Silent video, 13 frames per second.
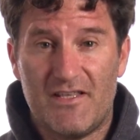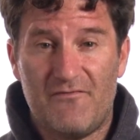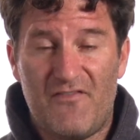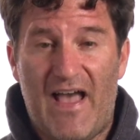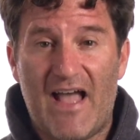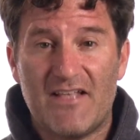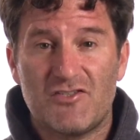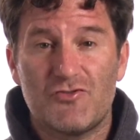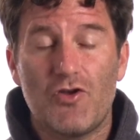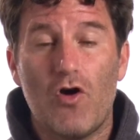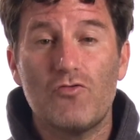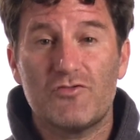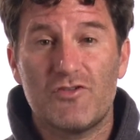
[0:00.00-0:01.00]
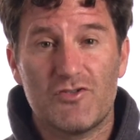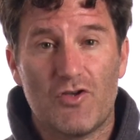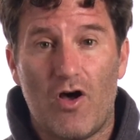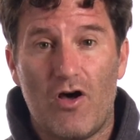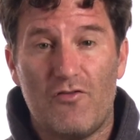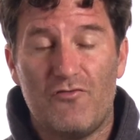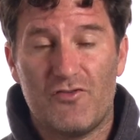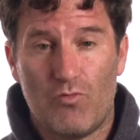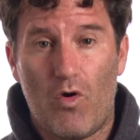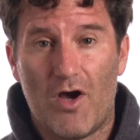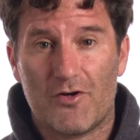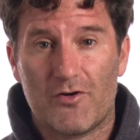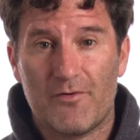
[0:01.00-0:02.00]
fats don't dissolve in
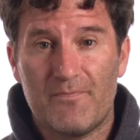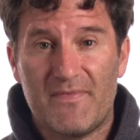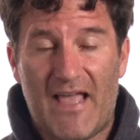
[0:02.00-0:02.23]
water.